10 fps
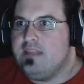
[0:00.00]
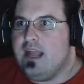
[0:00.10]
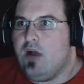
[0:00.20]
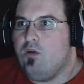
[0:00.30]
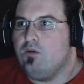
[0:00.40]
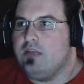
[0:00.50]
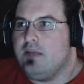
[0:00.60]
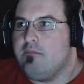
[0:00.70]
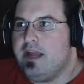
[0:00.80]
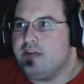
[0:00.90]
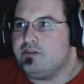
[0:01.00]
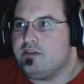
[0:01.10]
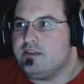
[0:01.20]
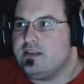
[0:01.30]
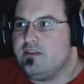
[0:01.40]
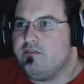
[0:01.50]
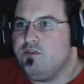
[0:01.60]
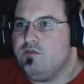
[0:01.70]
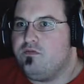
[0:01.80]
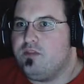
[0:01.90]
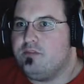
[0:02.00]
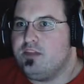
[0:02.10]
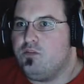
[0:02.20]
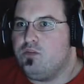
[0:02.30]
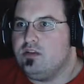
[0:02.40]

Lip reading: Now only a mattress and a few flimsy